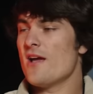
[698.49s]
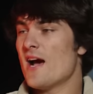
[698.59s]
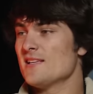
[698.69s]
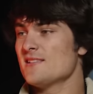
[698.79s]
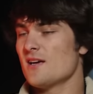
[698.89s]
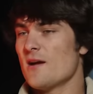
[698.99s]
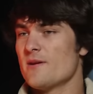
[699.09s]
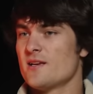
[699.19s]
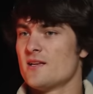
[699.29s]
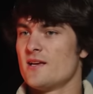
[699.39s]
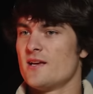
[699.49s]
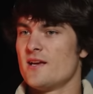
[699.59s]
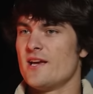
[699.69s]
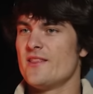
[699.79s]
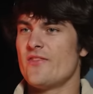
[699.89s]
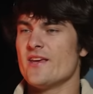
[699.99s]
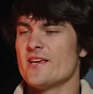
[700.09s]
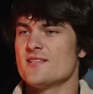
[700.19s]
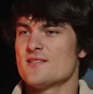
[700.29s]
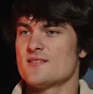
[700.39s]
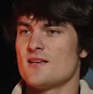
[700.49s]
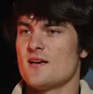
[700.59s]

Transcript: oh yeah i know, still i mean i like the way we the operate. thing is is